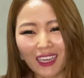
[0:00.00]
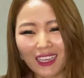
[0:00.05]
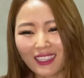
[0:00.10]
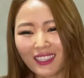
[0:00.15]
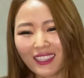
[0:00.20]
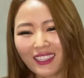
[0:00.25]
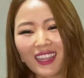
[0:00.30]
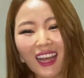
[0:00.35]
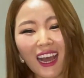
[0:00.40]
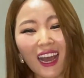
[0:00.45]

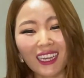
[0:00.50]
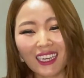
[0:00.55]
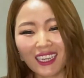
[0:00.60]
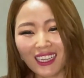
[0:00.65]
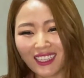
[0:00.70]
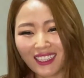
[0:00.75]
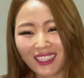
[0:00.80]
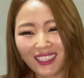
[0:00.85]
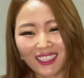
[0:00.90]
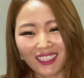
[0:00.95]
It's not
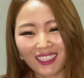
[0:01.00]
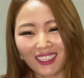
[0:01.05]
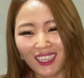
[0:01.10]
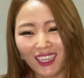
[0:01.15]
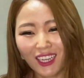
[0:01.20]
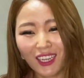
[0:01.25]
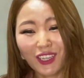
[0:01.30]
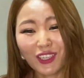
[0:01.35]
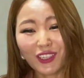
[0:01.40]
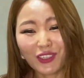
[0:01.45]
easy
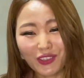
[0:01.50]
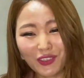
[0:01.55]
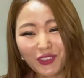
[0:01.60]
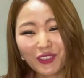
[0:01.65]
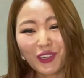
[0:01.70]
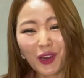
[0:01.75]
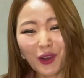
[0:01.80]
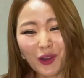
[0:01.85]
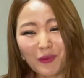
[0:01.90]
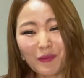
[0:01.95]
you
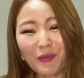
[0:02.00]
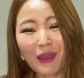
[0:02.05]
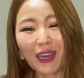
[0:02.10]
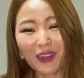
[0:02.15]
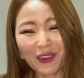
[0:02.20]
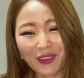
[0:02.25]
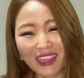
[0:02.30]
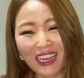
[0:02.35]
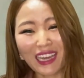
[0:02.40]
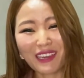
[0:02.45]
know
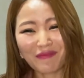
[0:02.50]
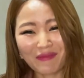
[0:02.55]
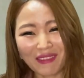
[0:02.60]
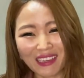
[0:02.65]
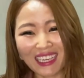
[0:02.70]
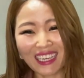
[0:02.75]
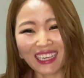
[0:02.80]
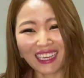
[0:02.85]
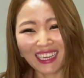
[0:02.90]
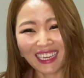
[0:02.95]
better than
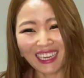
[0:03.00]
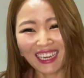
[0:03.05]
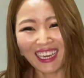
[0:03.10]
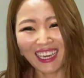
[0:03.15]
me.